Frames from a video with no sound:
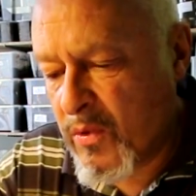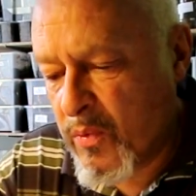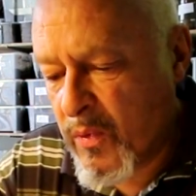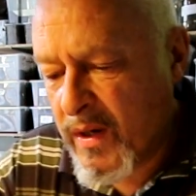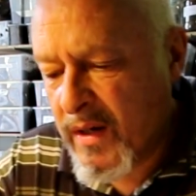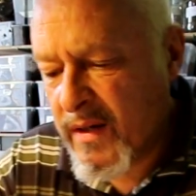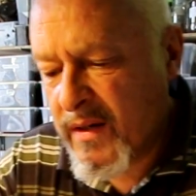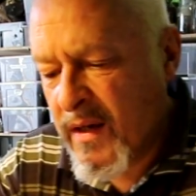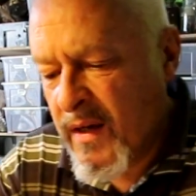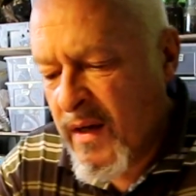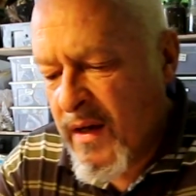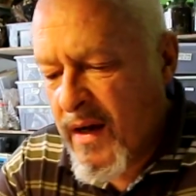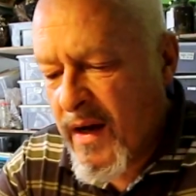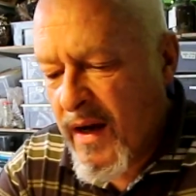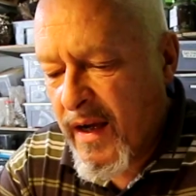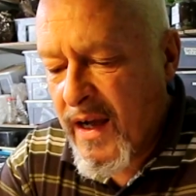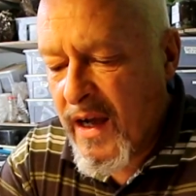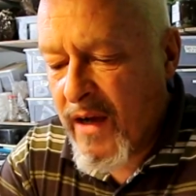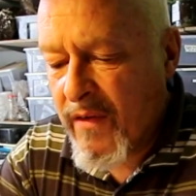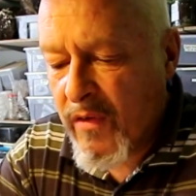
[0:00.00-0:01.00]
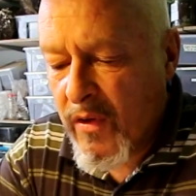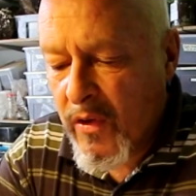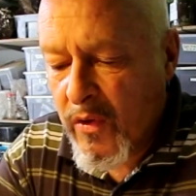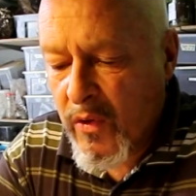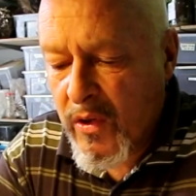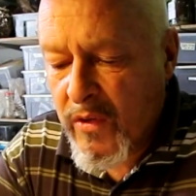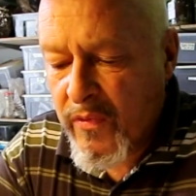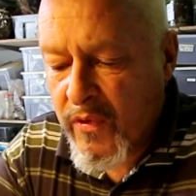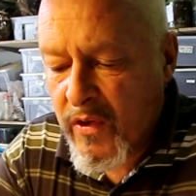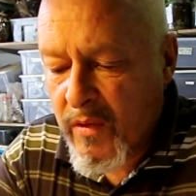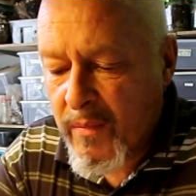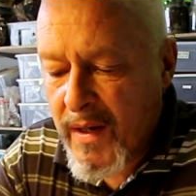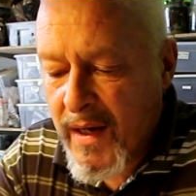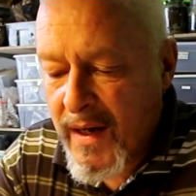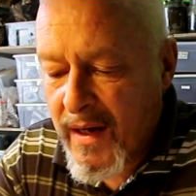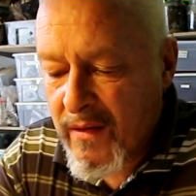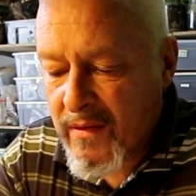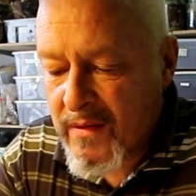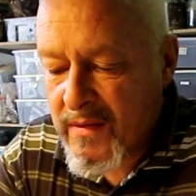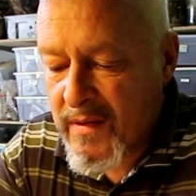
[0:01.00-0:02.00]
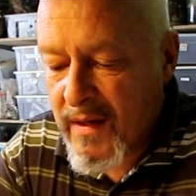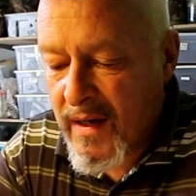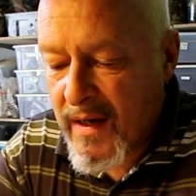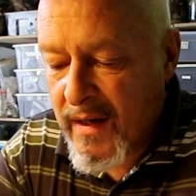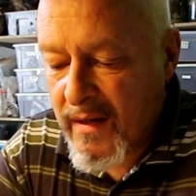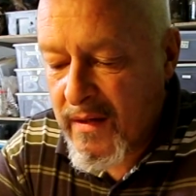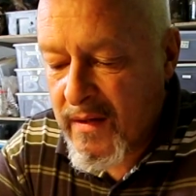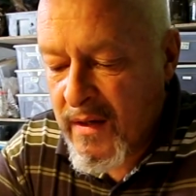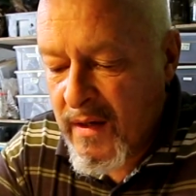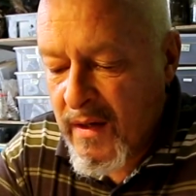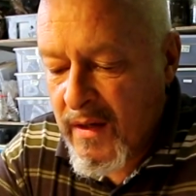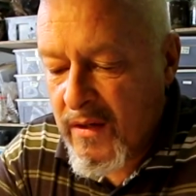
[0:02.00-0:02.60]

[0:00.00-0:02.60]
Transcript: Twenty, I have a look from outside.